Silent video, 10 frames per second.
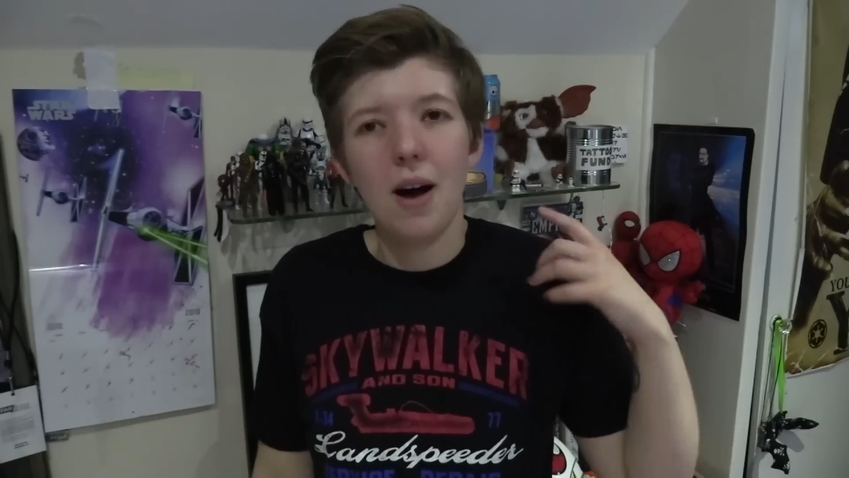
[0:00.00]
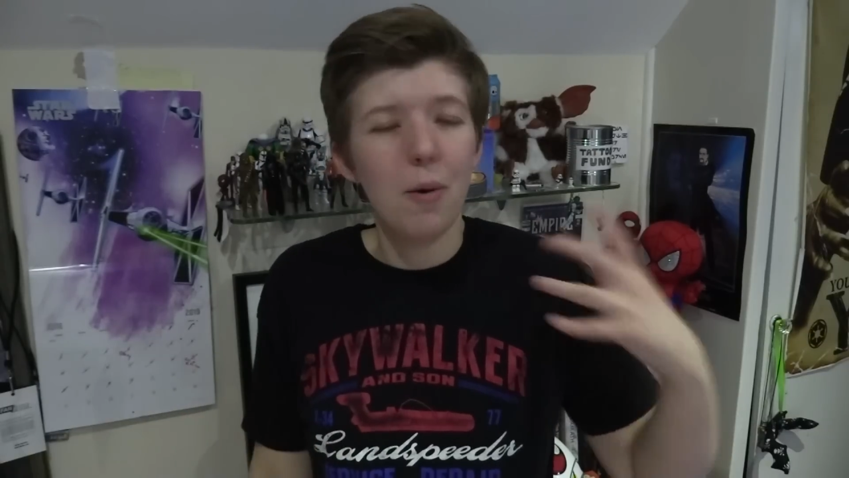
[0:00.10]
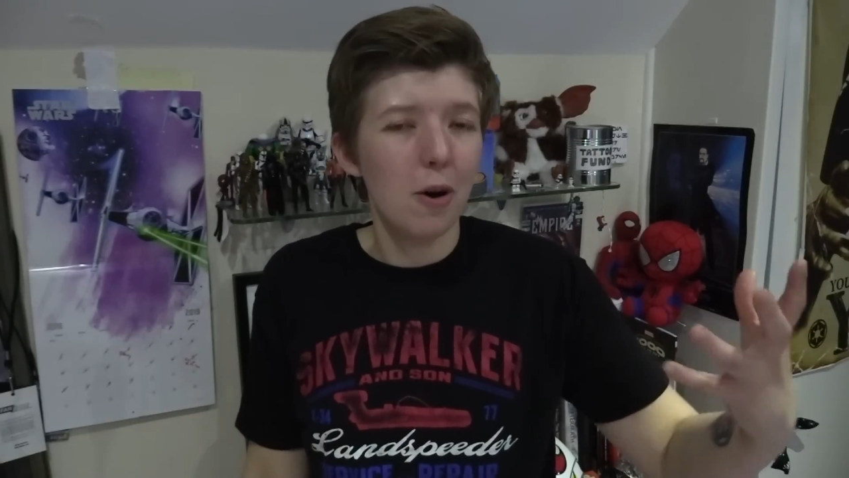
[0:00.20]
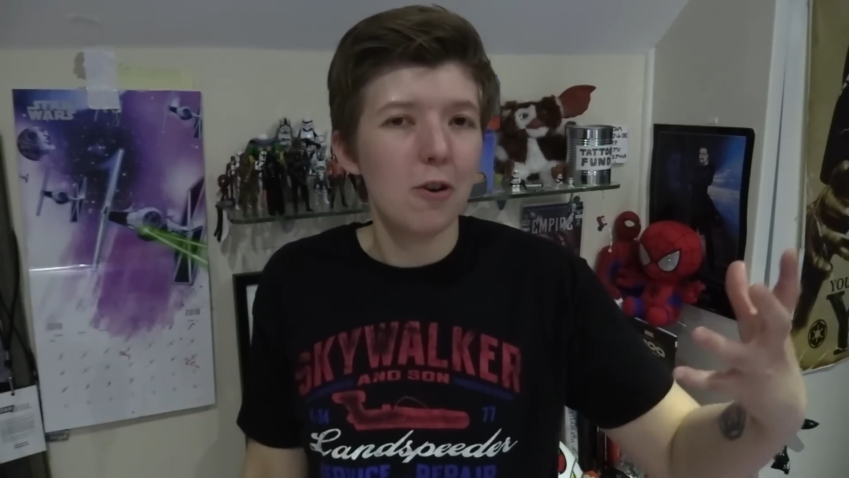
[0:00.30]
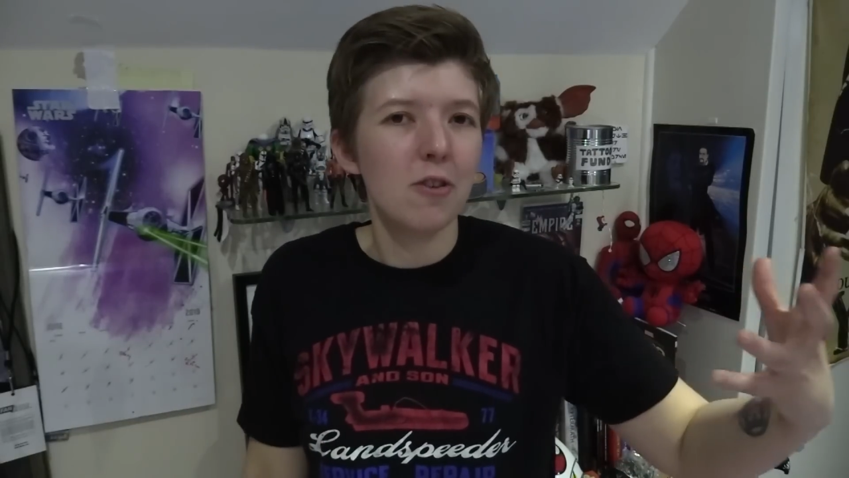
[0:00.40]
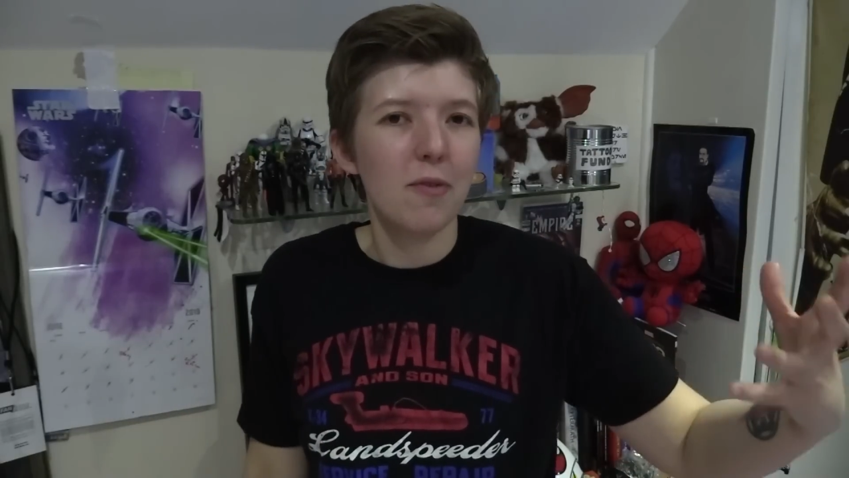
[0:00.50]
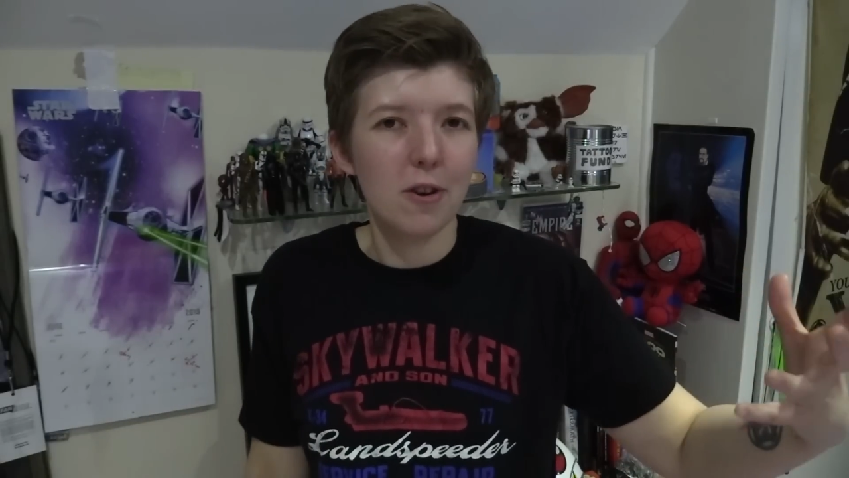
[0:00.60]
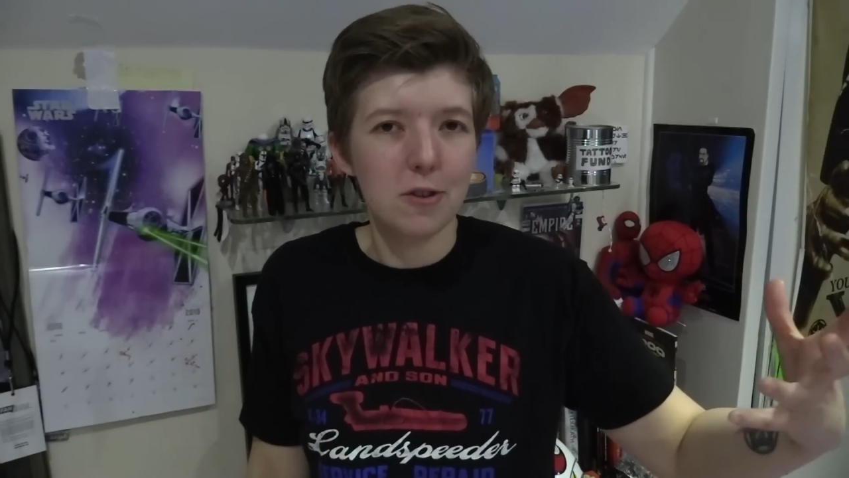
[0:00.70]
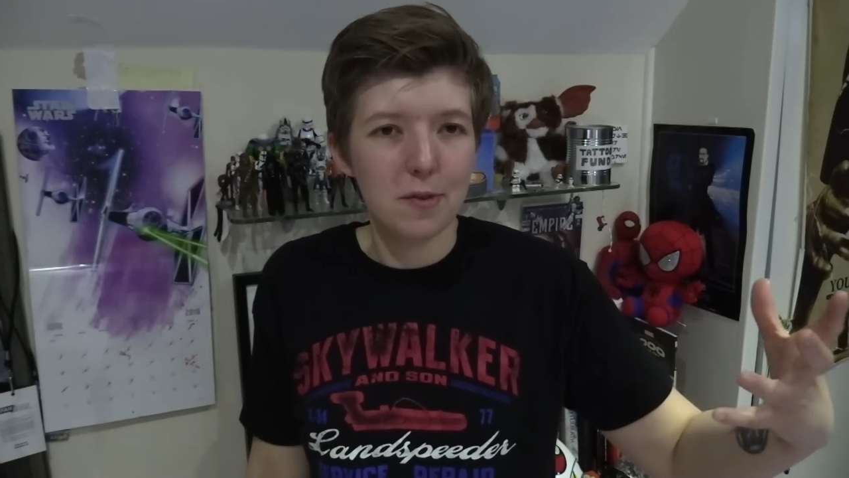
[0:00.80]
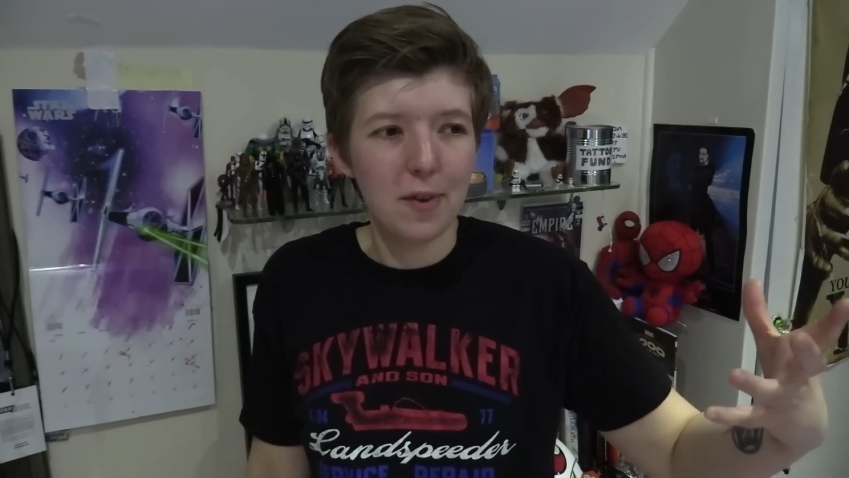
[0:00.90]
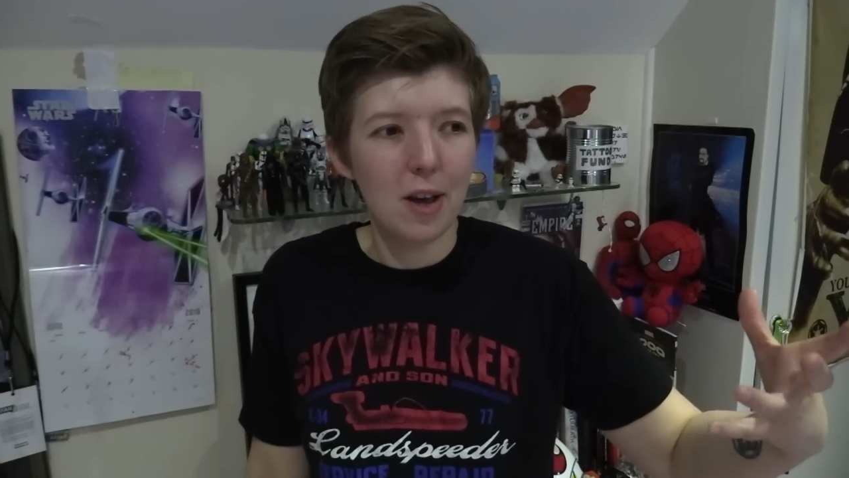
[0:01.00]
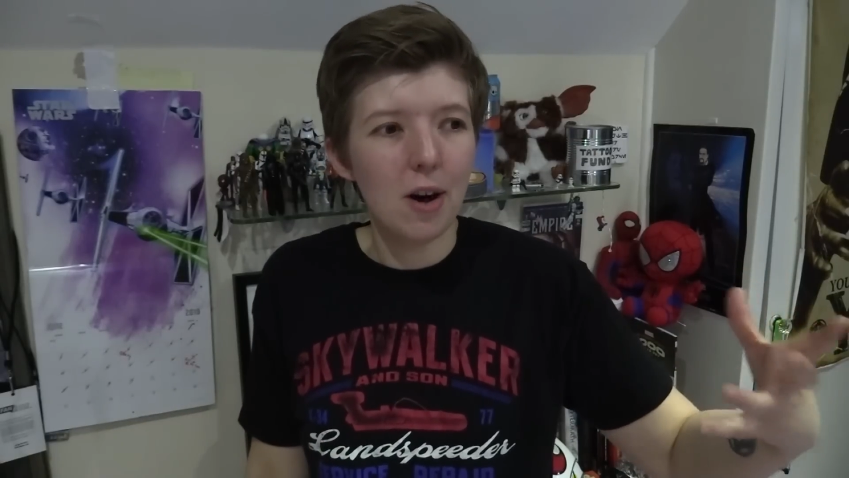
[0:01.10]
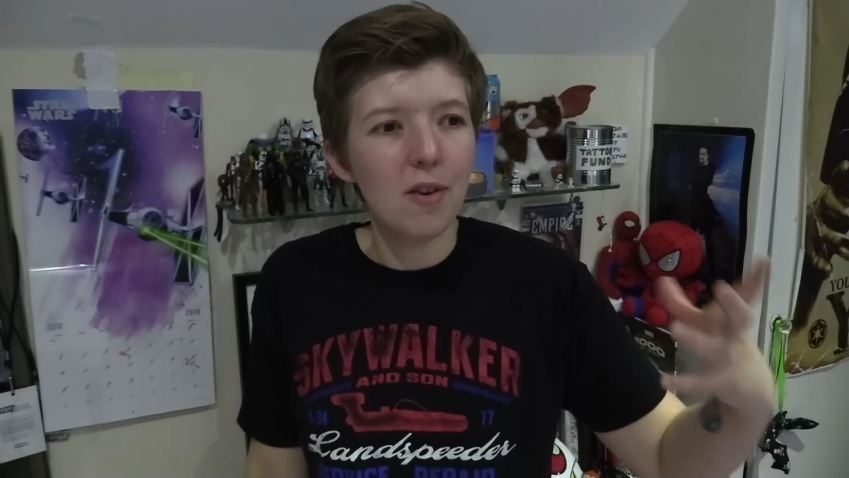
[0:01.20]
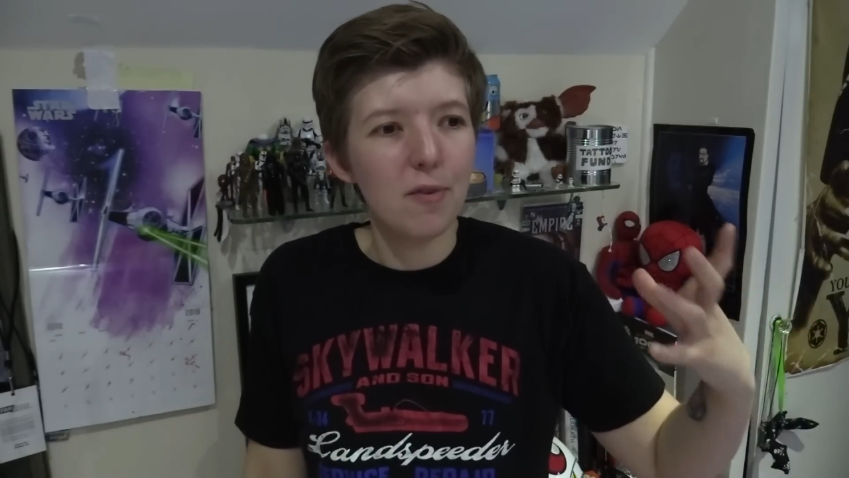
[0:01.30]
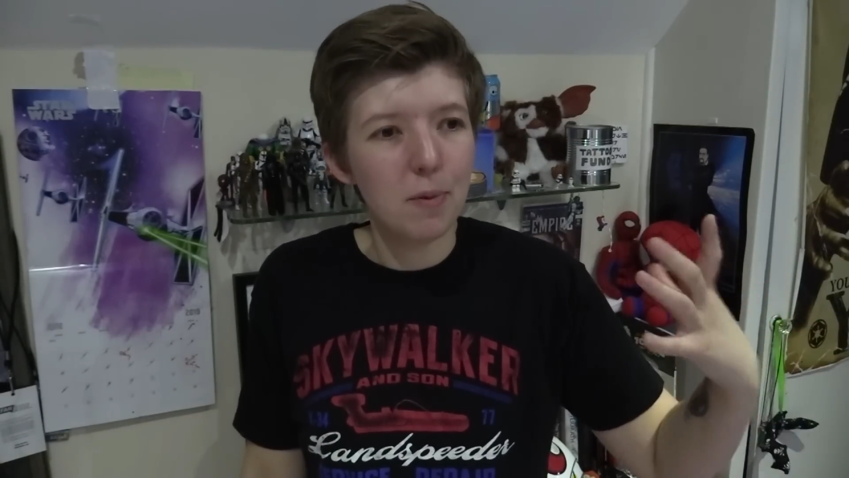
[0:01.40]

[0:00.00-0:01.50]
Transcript: I work on the philosophy of,